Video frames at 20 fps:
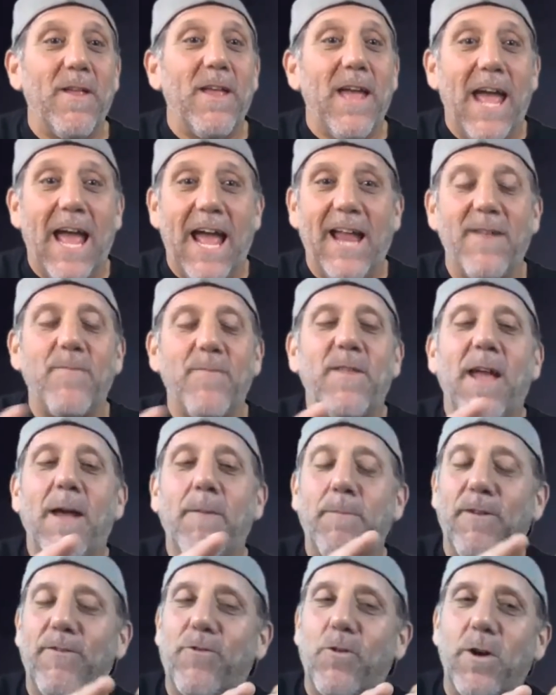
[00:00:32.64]
And
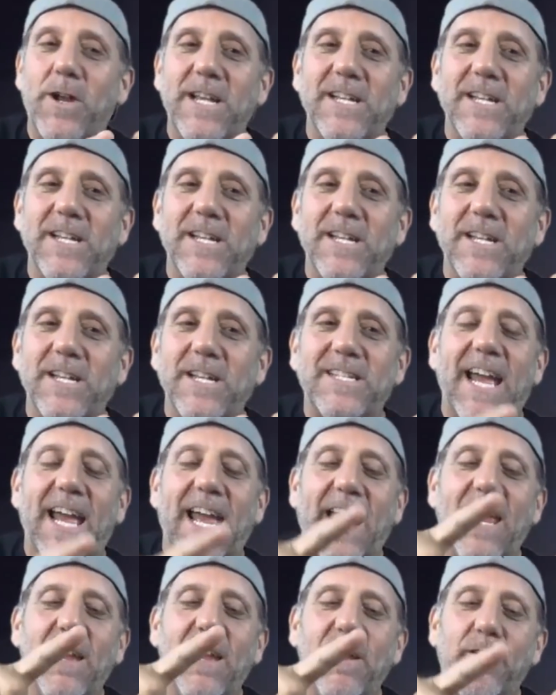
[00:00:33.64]
before you
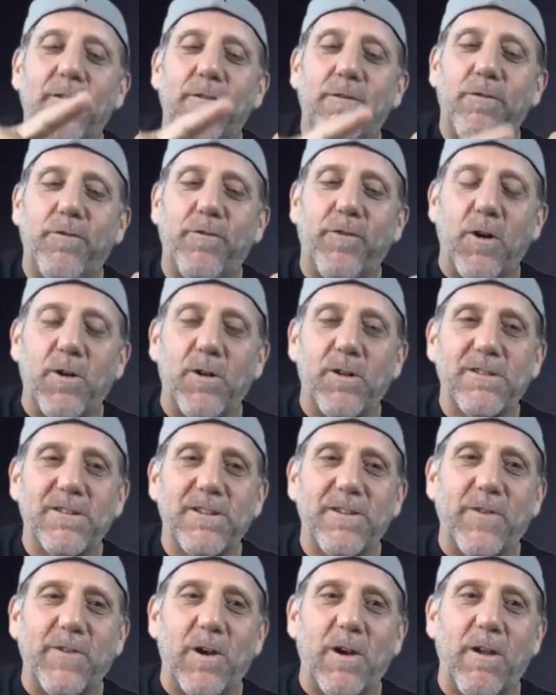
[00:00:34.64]
say
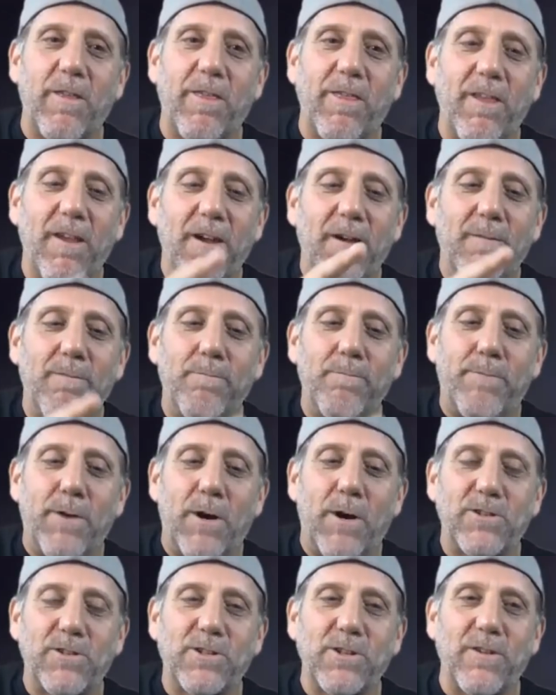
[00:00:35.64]
photos of Earth,
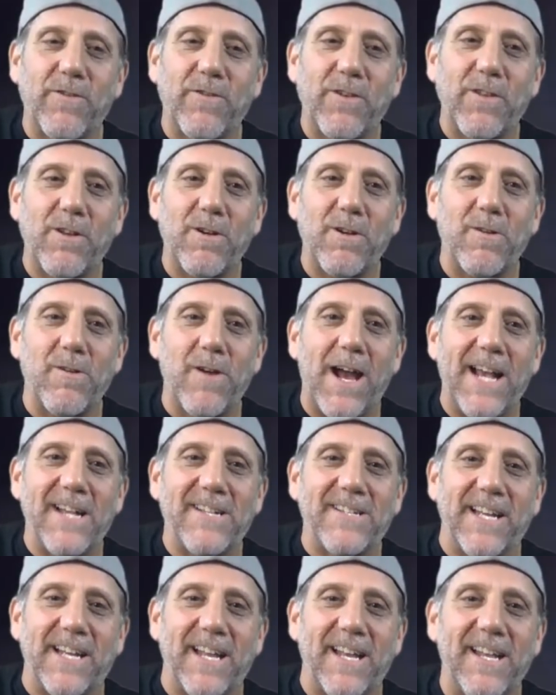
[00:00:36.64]
boats over the
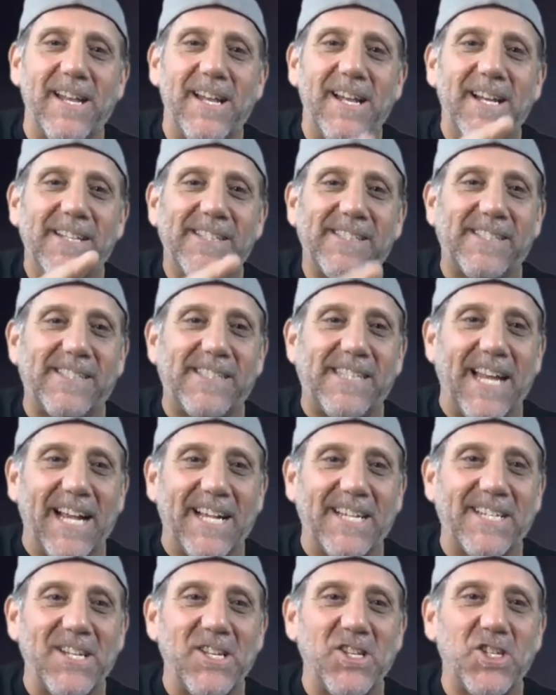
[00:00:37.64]
horizon,
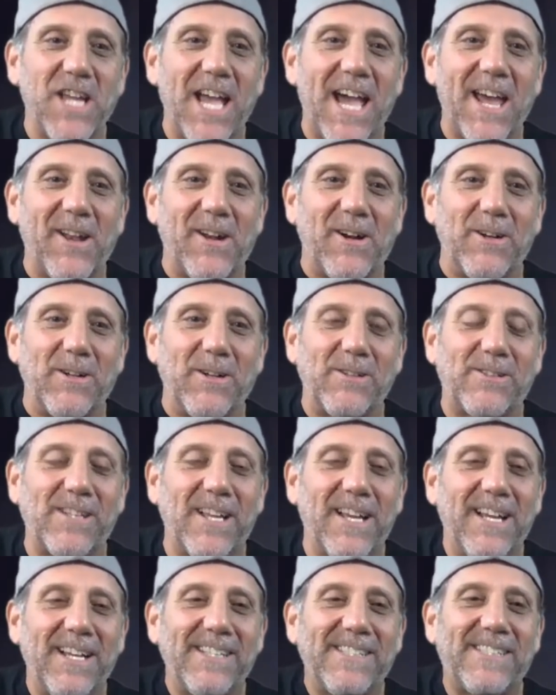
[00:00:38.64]
sticks and shadows,
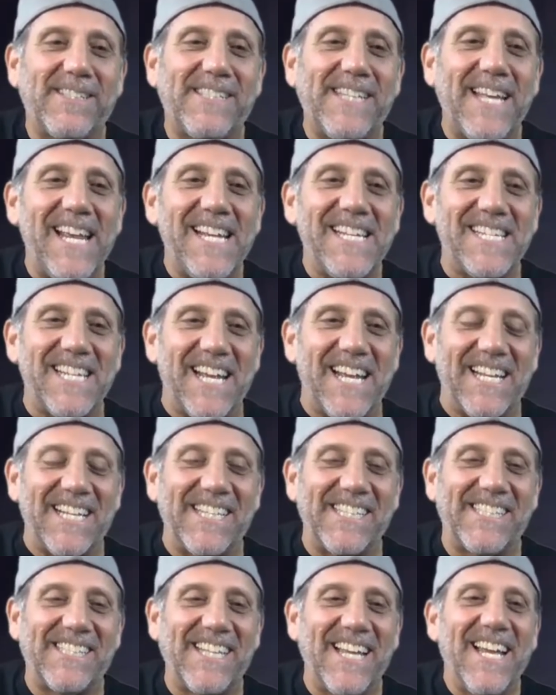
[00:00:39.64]

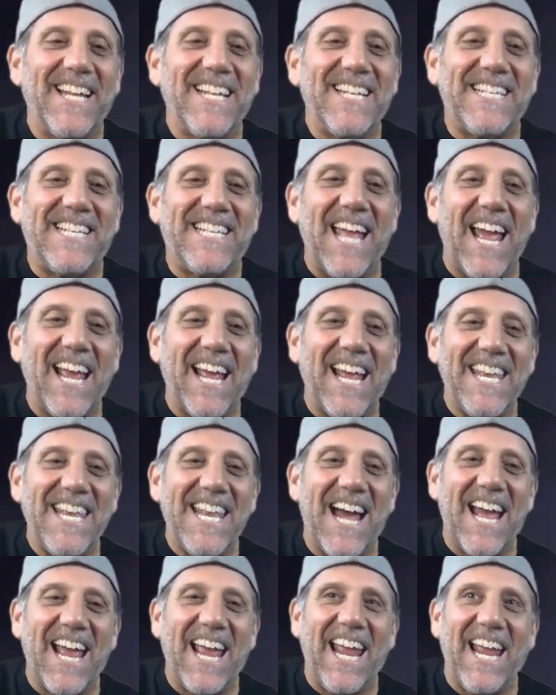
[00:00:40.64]
seasons, day and
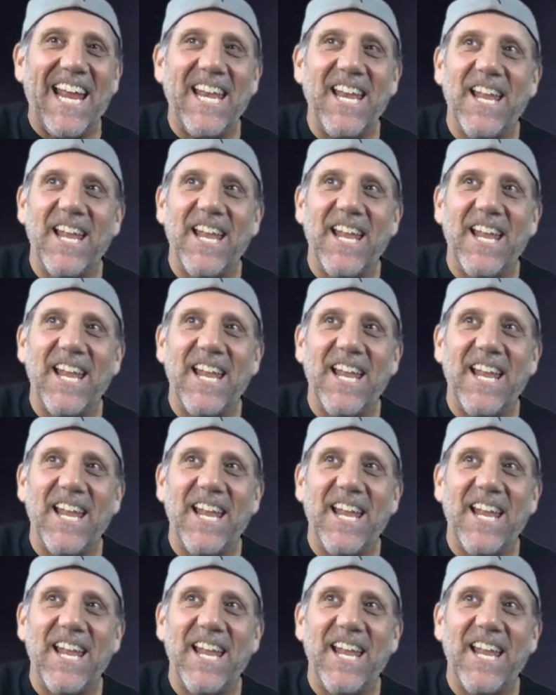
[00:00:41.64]
night,